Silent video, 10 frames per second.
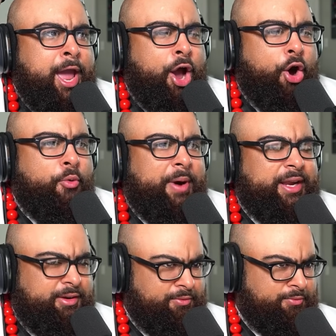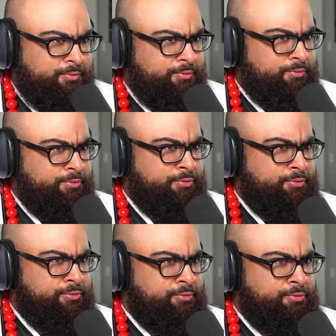Oh my
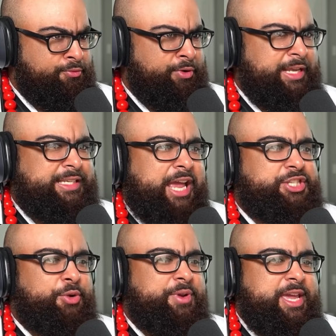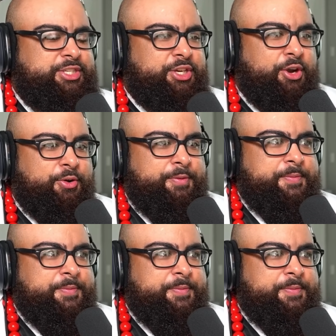What is that shit with Ichigo?